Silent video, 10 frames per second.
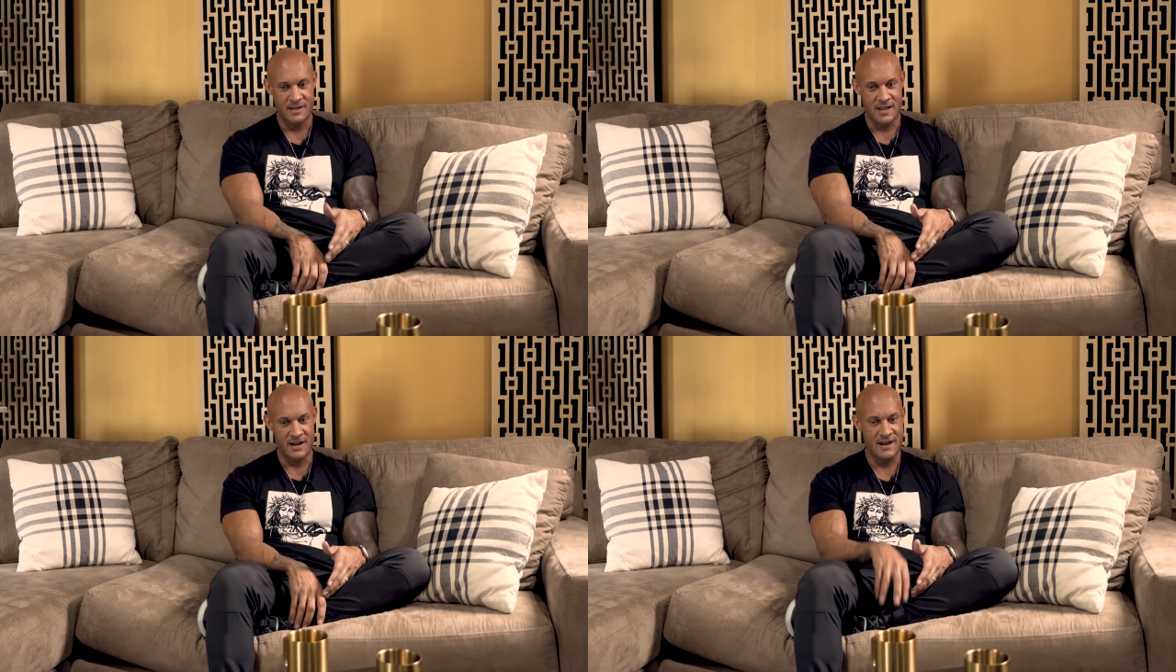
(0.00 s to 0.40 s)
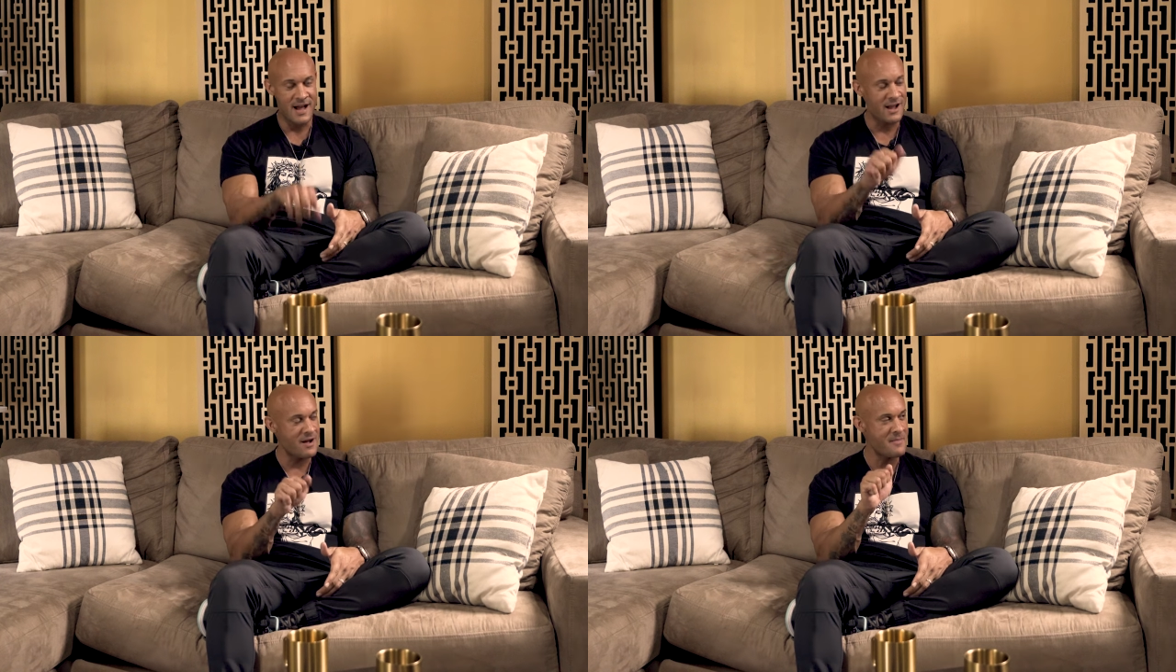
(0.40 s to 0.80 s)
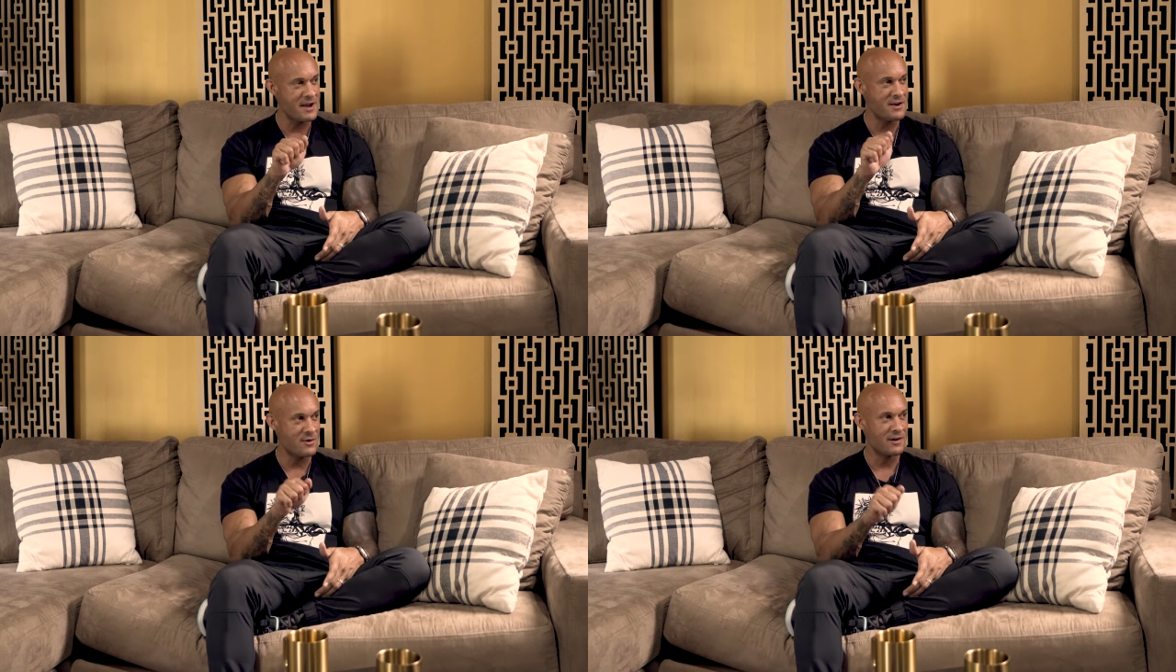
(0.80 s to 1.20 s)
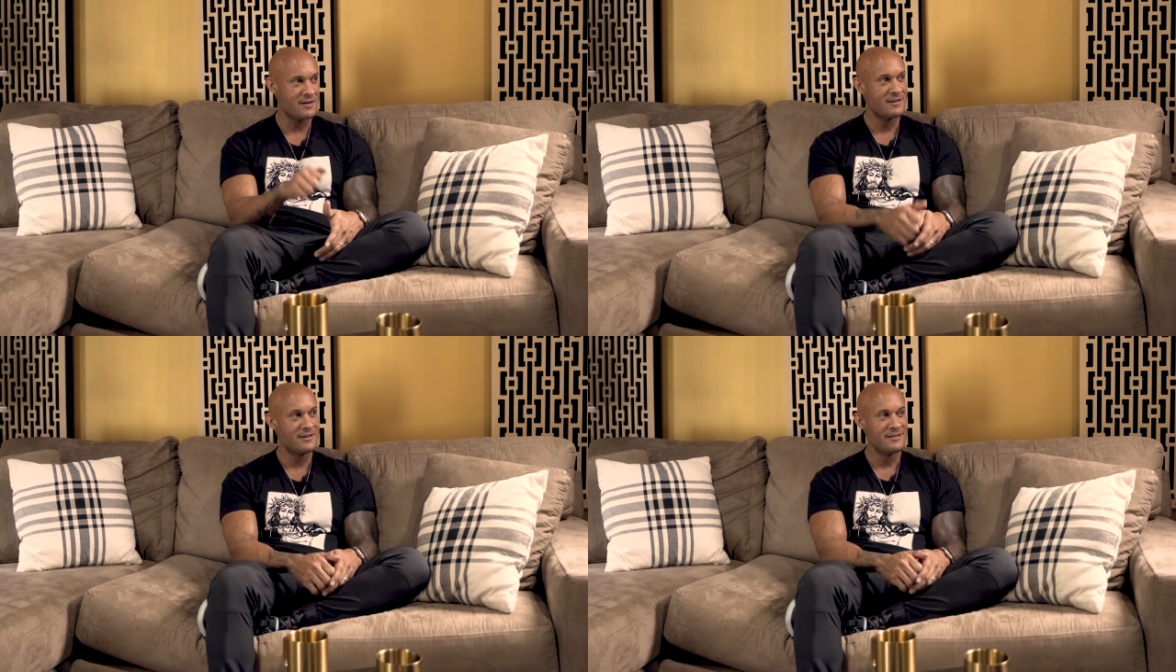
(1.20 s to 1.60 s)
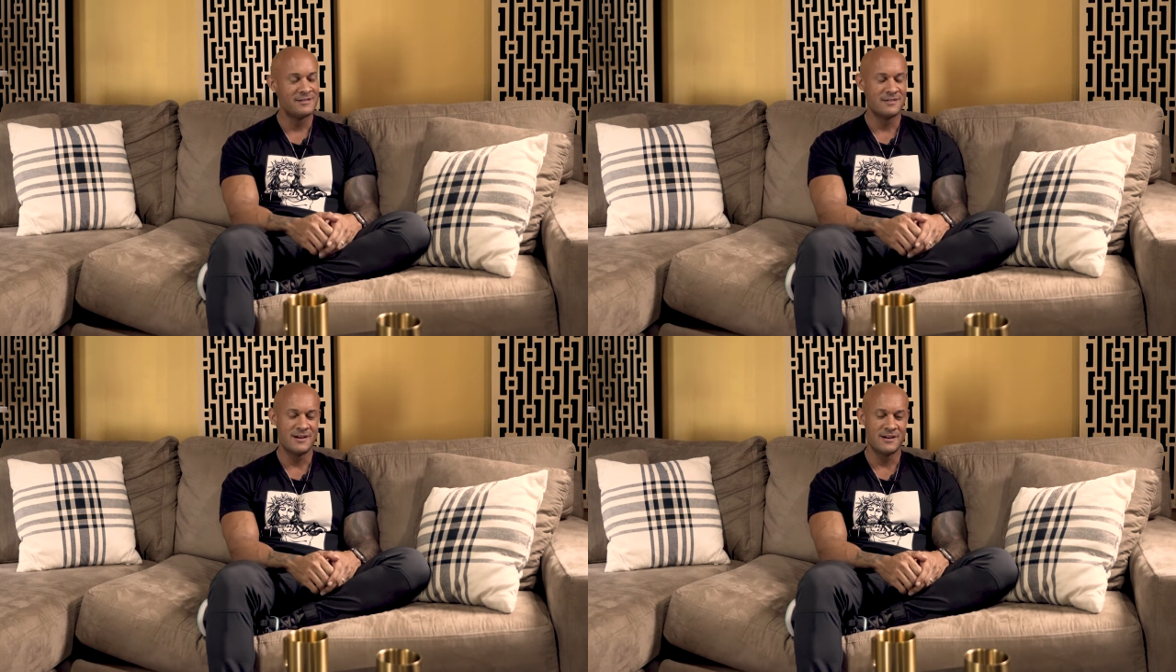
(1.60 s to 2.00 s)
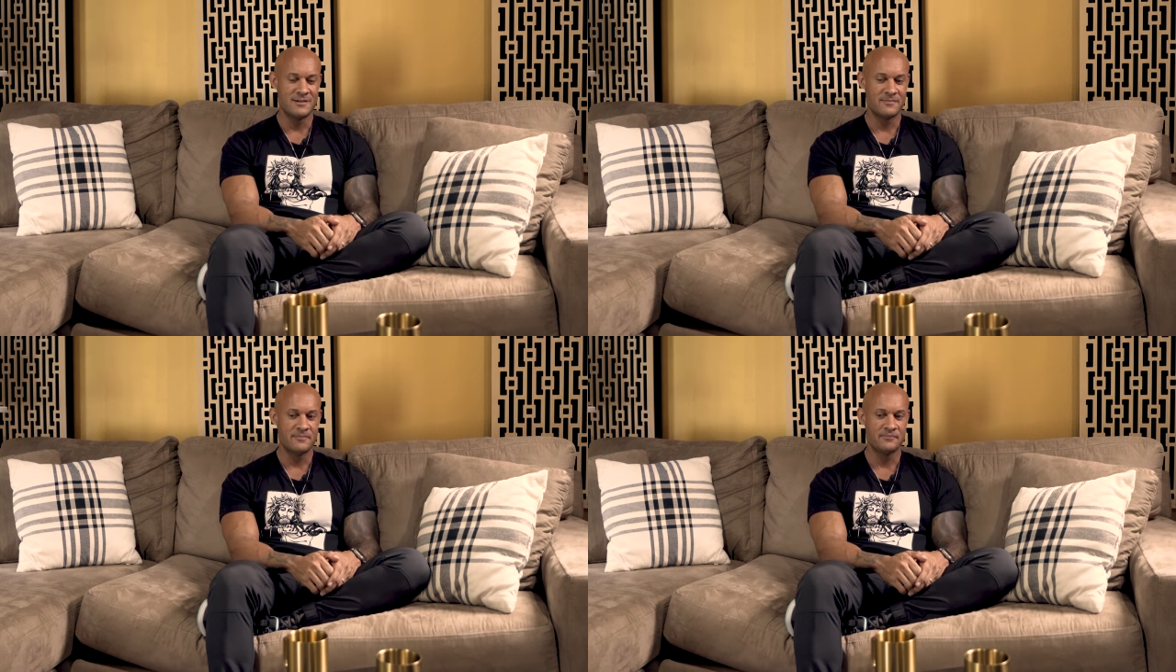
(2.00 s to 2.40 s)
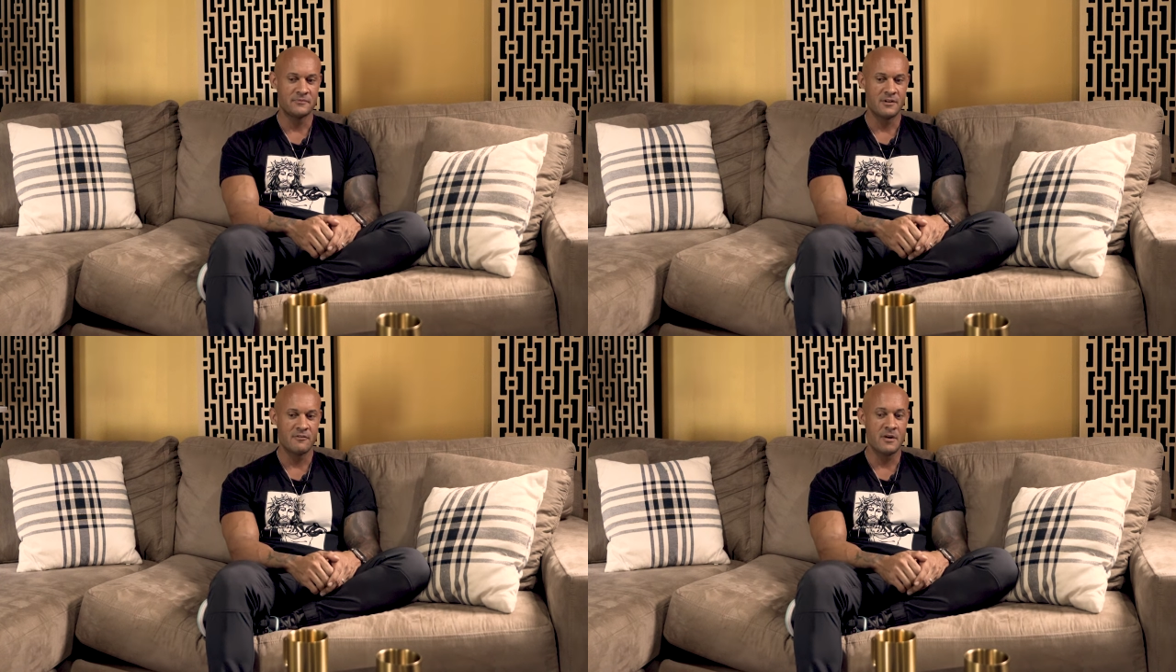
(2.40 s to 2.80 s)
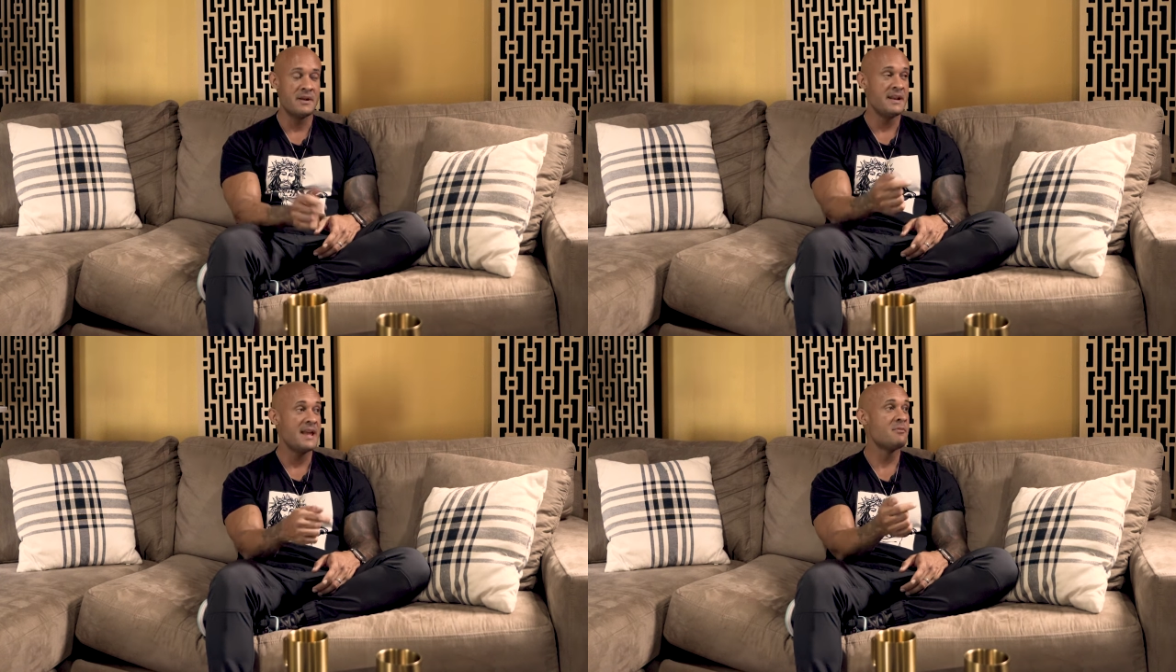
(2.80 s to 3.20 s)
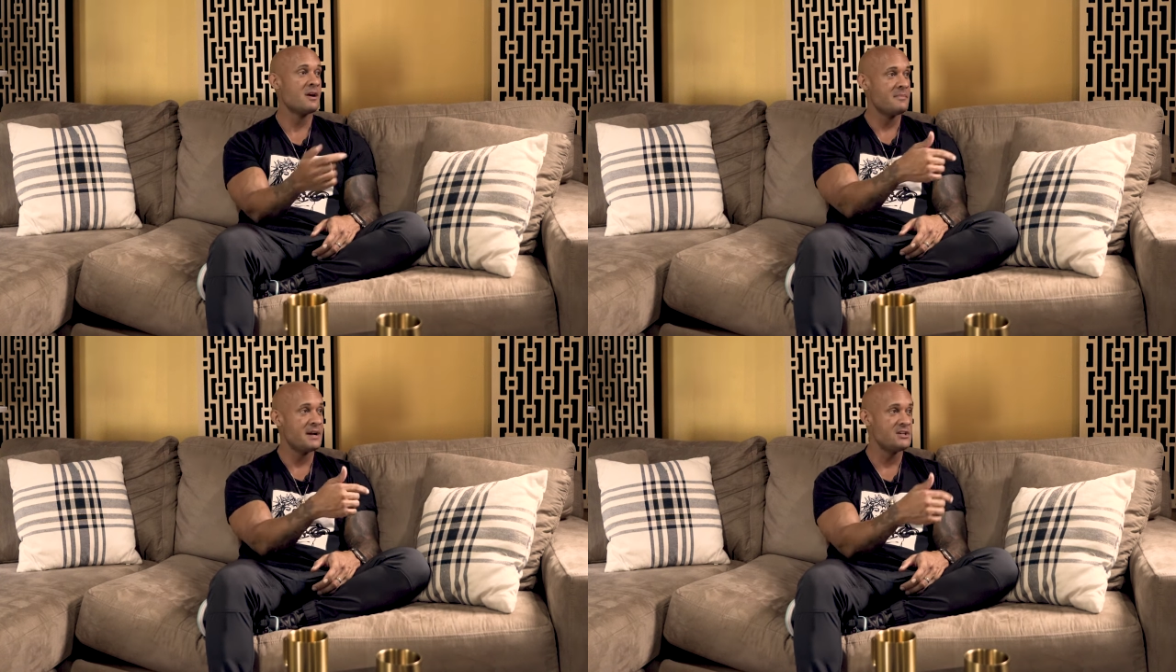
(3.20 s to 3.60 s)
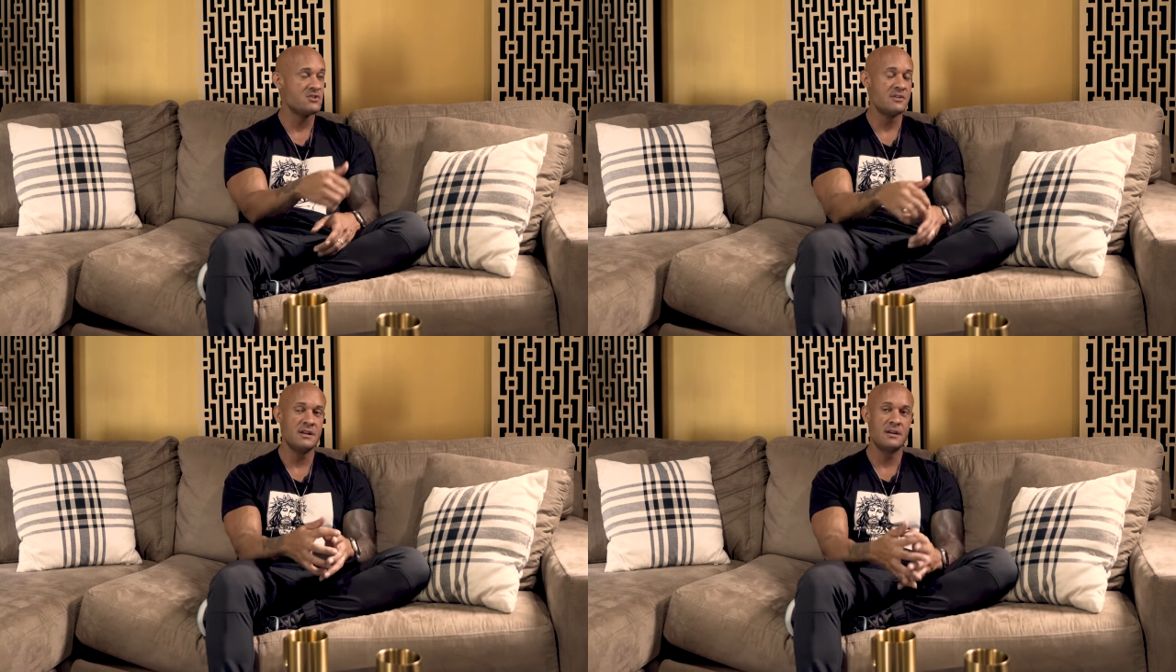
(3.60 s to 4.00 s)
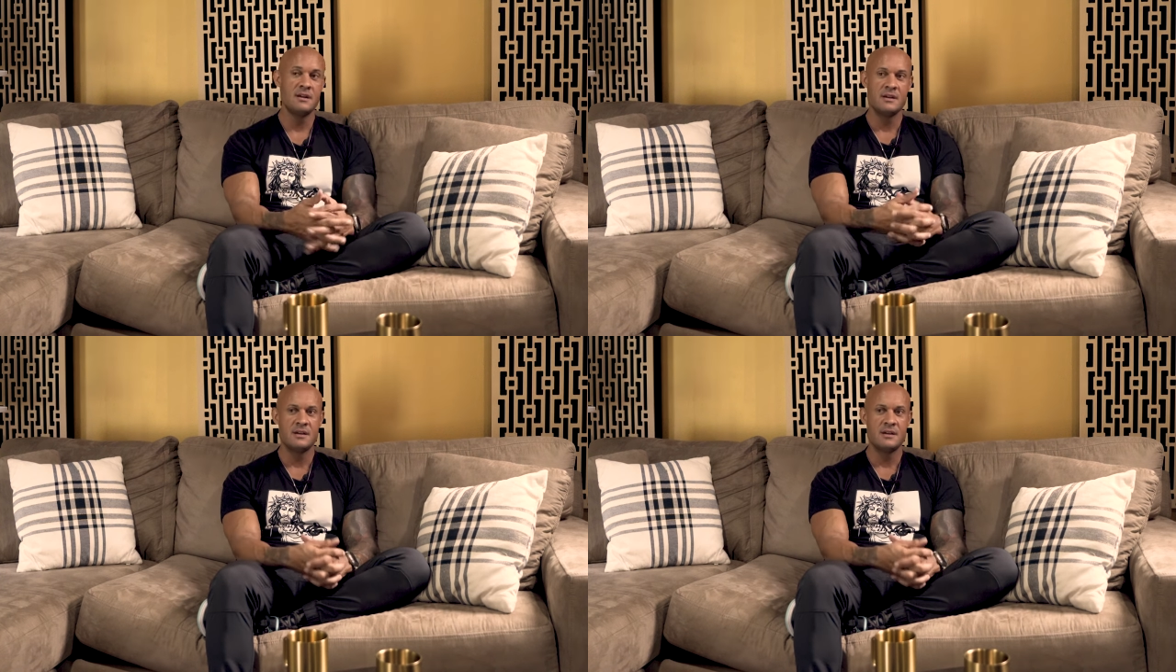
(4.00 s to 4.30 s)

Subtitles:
I got a knock on my door from a neighbor on my street.